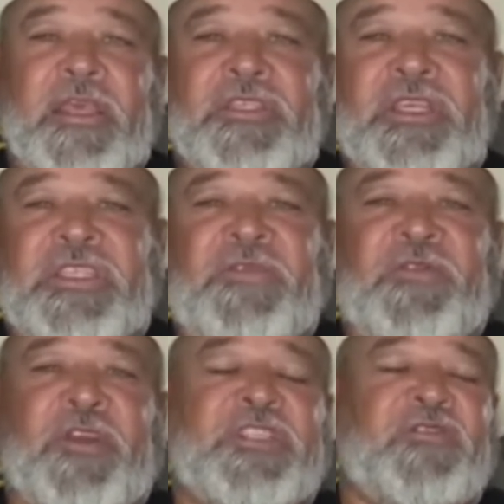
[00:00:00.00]
So it's a
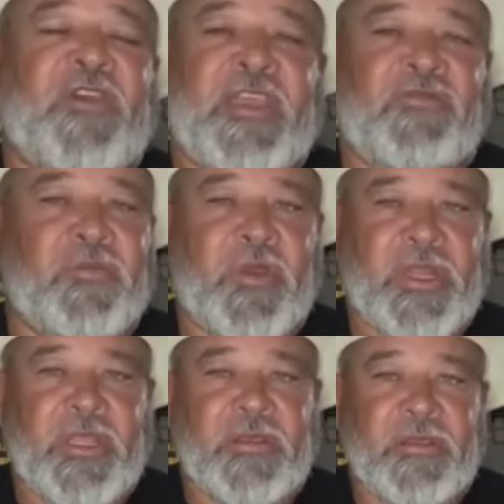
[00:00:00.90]
first for
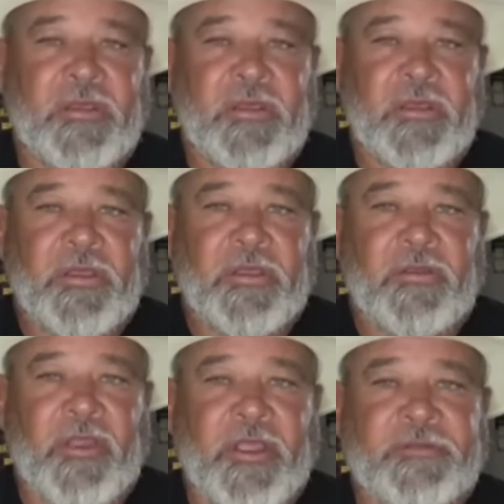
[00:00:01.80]
everybody,
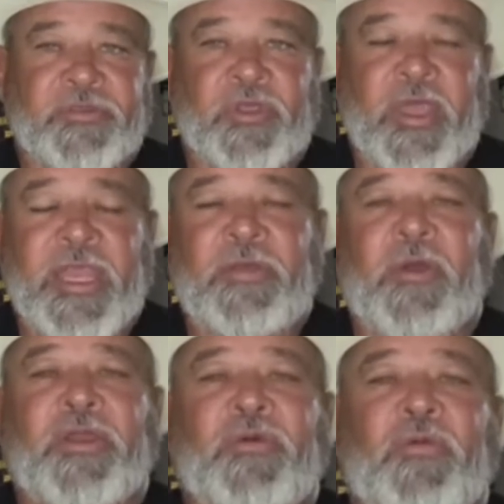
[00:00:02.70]
right? So
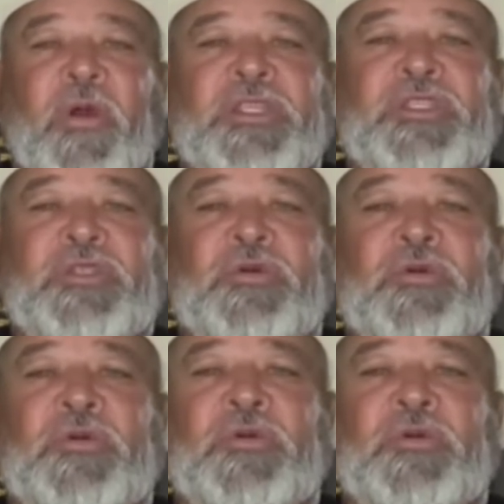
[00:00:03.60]
anyone who wants to...